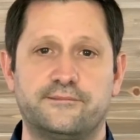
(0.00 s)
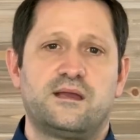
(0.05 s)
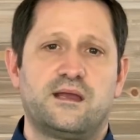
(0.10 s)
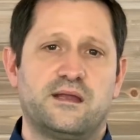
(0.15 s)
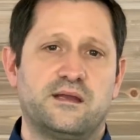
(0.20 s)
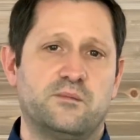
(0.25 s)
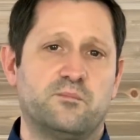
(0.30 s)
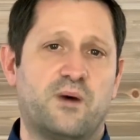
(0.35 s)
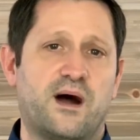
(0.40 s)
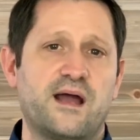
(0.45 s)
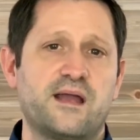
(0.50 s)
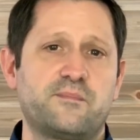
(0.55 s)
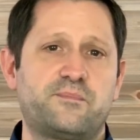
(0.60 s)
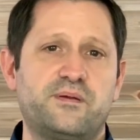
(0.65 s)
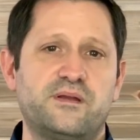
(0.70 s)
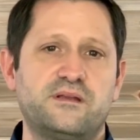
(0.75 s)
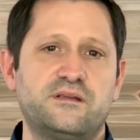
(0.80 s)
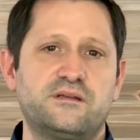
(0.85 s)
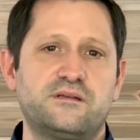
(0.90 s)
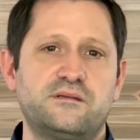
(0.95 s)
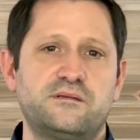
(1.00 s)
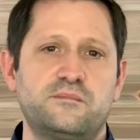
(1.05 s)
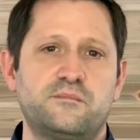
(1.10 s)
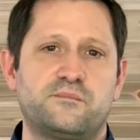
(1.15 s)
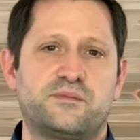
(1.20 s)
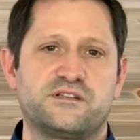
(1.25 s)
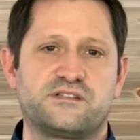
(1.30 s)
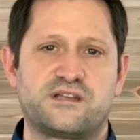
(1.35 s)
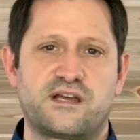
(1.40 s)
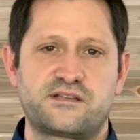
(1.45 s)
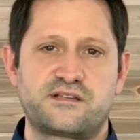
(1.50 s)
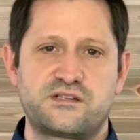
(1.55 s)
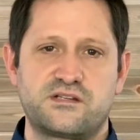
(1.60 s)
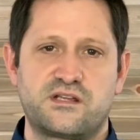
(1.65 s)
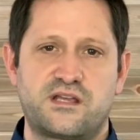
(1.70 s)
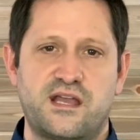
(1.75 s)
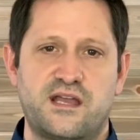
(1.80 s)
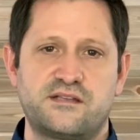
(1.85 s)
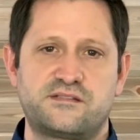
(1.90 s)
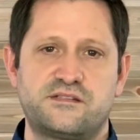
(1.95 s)
And in my opinion, possession
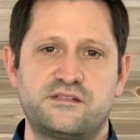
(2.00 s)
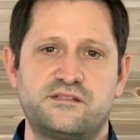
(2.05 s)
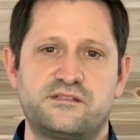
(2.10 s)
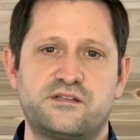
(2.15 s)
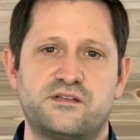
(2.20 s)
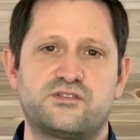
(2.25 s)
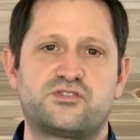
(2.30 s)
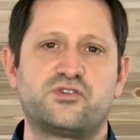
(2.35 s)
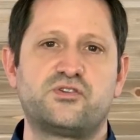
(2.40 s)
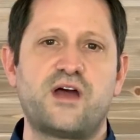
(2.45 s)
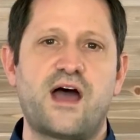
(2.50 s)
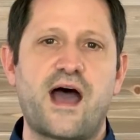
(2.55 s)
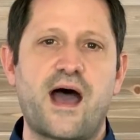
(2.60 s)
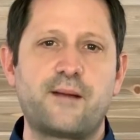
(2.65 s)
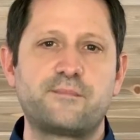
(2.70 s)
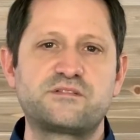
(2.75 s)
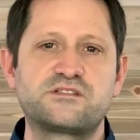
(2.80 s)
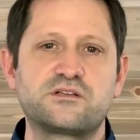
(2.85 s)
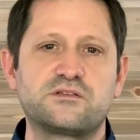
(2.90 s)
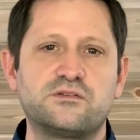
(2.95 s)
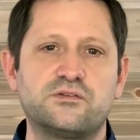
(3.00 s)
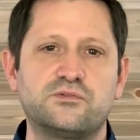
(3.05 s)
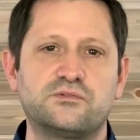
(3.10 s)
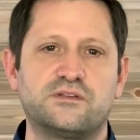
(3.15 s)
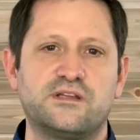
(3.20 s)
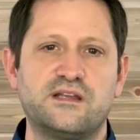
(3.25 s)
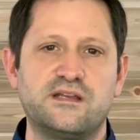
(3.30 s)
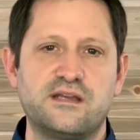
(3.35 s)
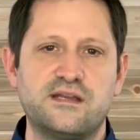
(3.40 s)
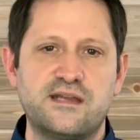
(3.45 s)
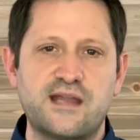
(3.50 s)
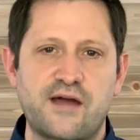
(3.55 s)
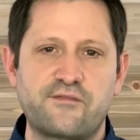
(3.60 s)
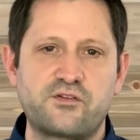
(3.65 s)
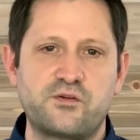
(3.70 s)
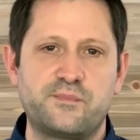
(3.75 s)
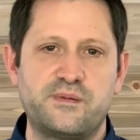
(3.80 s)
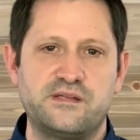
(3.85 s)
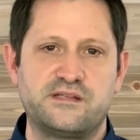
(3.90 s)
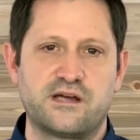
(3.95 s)
cases should absolutely
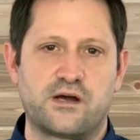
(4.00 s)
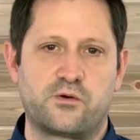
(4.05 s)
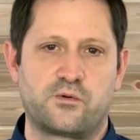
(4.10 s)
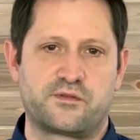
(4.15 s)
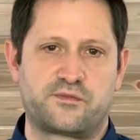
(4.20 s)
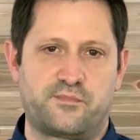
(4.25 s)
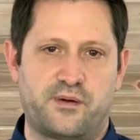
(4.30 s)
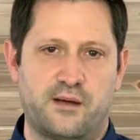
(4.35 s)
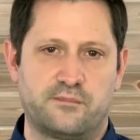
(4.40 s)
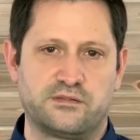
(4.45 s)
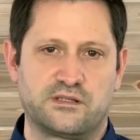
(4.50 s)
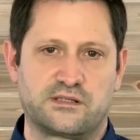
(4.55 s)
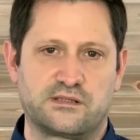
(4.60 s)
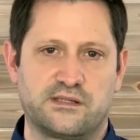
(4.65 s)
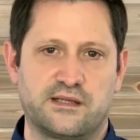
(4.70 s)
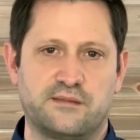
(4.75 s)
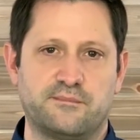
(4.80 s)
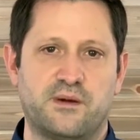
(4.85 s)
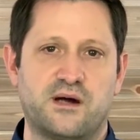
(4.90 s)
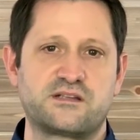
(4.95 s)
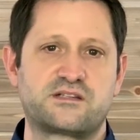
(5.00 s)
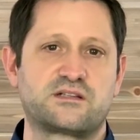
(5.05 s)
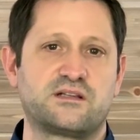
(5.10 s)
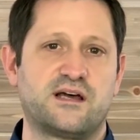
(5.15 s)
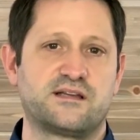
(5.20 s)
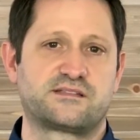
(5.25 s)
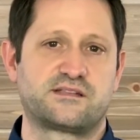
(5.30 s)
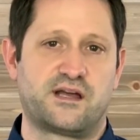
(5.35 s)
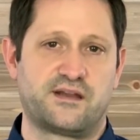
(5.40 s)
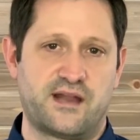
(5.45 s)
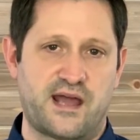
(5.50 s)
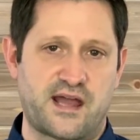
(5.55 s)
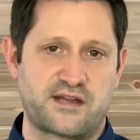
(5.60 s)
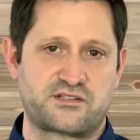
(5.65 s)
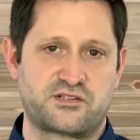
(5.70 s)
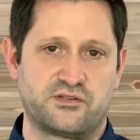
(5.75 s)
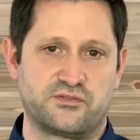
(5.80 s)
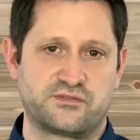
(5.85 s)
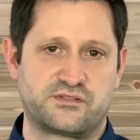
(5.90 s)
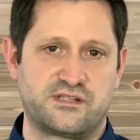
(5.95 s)
never be dealt with publicly, much less on
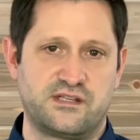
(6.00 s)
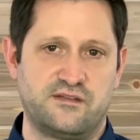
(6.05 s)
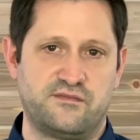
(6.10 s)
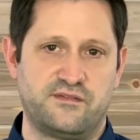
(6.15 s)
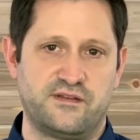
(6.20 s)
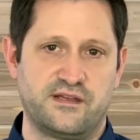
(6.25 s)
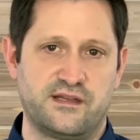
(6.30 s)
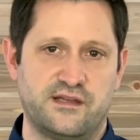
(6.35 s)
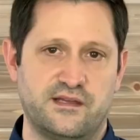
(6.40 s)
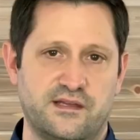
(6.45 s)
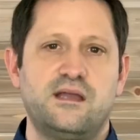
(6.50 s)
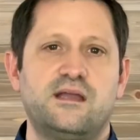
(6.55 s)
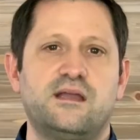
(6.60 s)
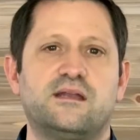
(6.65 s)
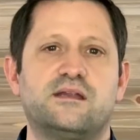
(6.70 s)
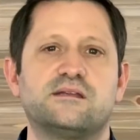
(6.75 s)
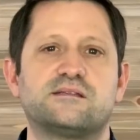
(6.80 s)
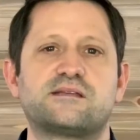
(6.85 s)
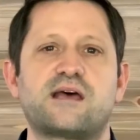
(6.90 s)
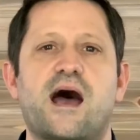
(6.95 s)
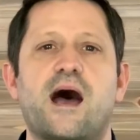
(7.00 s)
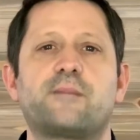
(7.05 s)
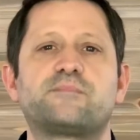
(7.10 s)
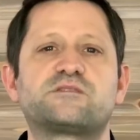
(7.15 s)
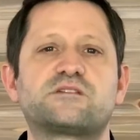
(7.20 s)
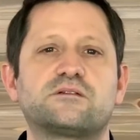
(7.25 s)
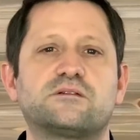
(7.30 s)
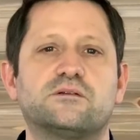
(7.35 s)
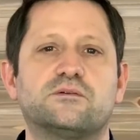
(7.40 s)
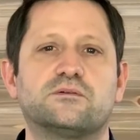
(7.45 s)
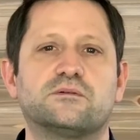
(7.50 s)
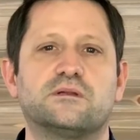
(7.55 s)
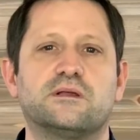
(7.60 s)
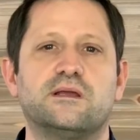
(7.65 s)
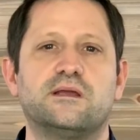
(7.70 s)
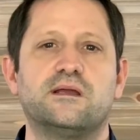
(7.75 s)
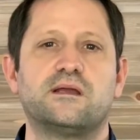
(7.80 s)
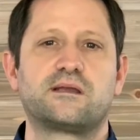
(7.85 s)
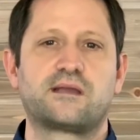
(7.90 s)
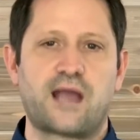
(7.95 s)
national TV. It is
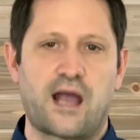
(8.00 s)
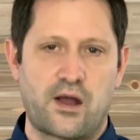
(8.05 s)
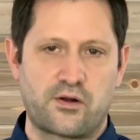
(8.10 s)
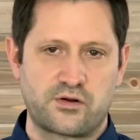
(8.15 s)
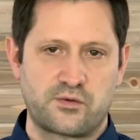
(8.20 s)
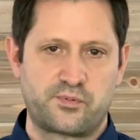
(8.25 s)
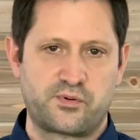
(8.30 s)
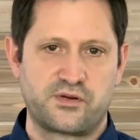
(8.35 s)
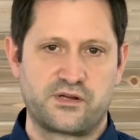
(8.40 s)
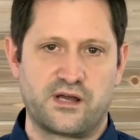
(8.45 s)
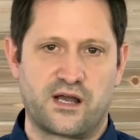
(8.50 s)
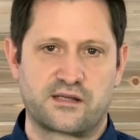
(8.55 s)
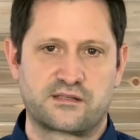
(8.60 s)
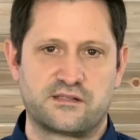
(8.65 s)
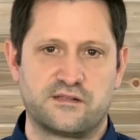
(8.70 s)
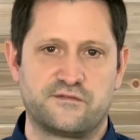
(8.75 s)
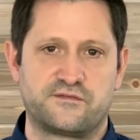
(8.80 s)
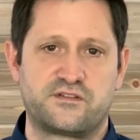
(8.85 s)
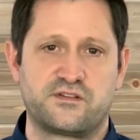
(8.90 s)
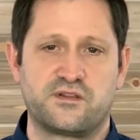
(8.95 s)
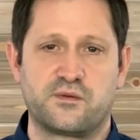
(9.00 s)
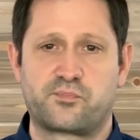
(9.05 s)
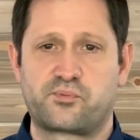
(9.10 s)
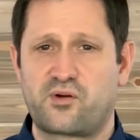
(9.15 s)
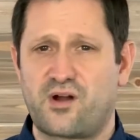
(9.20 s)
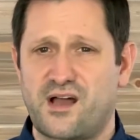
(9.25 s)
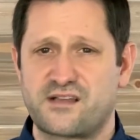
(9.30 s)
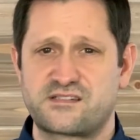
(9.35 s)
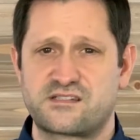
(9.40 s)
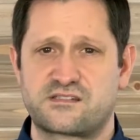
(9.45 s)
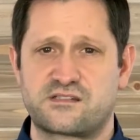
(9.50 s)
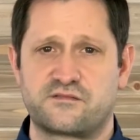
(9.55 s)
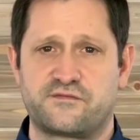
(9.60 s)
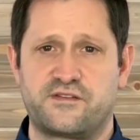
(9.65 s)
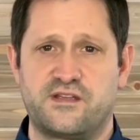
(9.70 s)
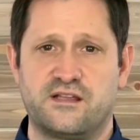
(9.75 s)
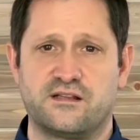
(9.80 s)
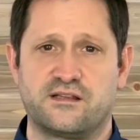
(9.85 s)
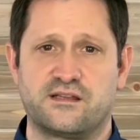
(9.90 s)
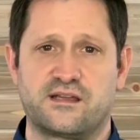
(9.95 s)
absolutely counterproductive to the process of
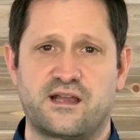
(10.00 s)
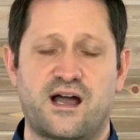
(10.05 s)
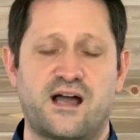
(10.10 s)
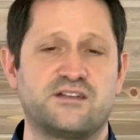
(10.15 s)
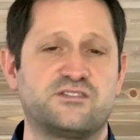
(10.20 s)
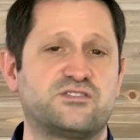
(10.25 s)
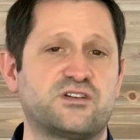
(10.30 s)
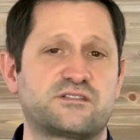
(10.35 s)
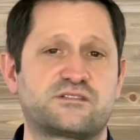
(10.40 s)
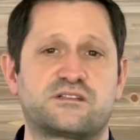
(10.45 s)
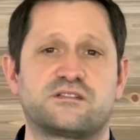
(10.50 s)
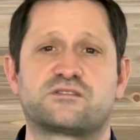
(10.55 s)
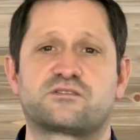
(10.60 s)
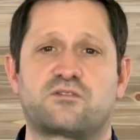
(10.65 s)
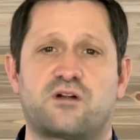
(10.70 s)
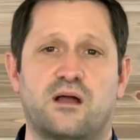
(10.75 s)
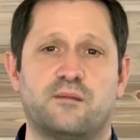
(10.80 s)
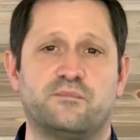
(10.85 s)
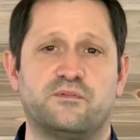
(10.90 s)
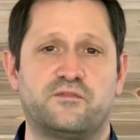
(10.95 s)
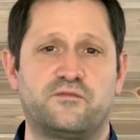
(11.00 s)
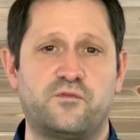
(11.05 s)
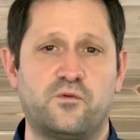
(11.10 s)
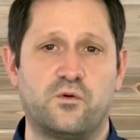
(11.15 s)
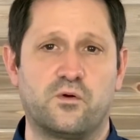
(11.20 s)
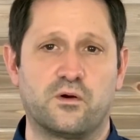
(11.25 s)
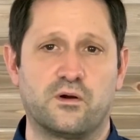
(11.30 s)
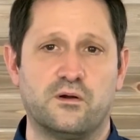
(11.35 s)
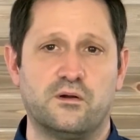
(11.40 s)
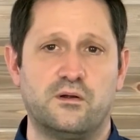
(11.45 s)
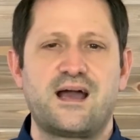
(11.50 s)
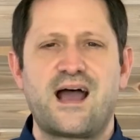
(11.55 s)
healing I just described before.